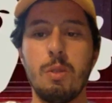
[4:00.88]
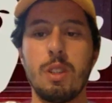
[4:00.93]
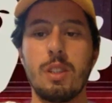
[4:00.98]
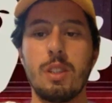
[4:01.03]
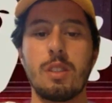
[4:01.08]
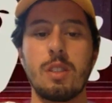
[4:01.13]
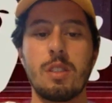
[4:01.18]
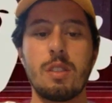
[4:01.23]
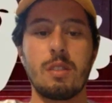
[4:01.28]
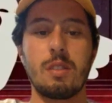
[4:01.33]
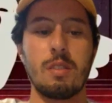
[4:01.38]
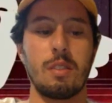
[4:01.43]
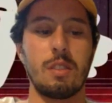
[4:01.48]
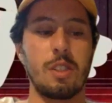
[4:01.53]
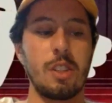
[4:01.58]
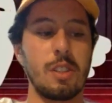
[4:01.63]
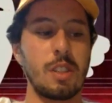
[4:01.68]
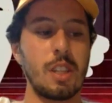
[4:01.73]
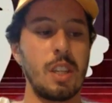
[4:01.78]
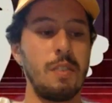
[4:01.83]
It's
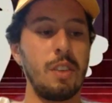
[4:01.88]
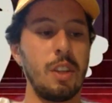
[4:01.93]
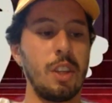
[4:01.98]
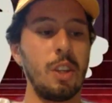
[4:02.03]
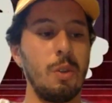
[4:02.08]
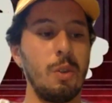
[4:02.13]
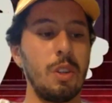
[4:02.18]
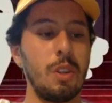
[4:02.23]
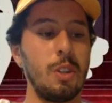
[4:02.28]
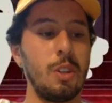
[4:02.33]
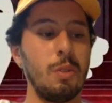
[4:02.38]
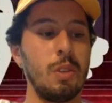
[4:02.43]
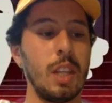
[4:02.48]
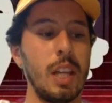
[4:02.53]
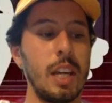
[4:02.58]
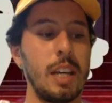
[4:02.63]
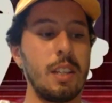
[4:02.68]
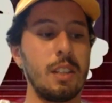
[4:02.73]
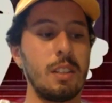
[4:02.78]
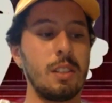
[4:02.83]
just giving you a new
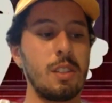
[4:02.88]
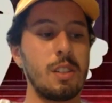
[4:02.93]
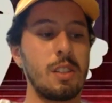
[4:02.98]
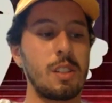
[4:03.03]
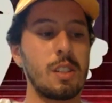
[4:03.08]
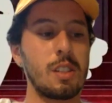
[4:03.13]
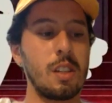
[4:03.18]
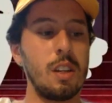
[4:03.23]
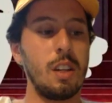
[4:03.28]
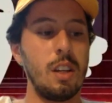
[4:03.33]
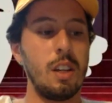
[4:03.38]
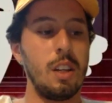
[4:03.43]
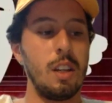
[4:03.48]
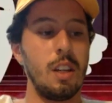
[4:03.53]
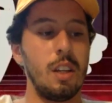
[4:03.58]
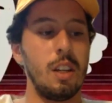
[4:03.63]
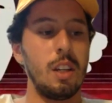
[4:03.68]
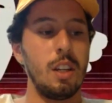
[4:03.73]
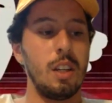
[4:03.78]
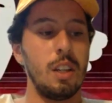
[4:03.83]
lens
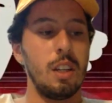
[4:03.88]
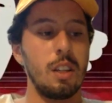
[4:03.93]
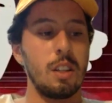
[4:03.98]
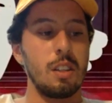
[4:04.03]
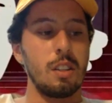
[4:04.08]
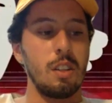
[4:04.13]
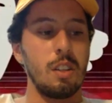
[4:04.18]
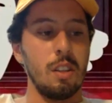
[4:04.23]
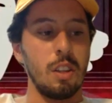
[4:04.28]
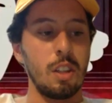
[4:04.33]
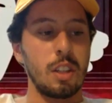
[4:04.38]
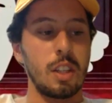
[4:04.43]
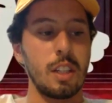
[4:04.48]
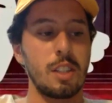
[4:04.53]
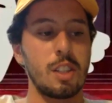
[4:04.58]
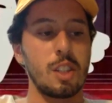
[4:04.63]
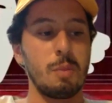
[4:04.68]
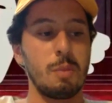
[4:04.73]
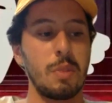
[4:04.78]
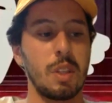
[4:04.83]
to look at
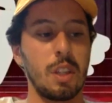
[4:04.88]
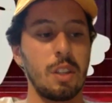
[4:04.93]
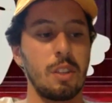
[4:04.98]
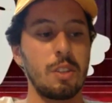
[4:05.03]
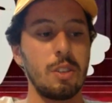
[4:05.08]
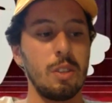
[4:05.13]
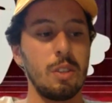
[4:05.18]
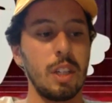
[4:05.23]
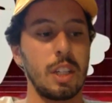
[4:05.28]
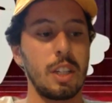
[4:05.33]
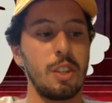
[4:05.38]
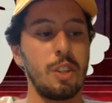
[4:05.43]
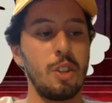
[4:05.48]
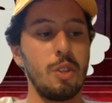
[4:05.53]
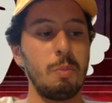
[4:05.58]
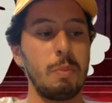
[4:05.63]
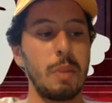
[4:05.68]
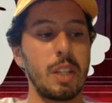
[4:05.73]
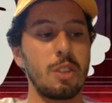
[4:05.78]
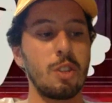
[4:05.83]
something through, like a new
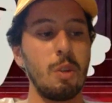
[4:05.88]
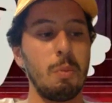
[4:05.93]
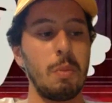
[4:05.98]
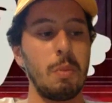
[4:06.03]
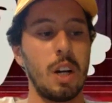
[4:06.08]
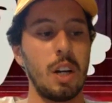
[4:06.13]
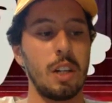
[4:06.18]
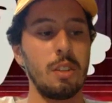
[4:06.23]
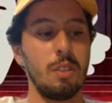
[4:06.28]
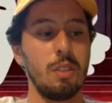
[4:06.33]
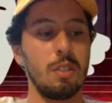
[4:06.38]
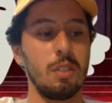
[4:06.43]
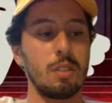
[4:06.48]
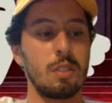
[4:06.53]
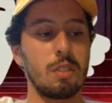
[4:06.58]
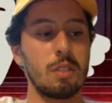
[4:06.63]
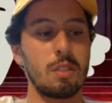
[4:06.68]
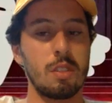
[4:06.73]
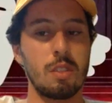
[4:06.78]
mental model.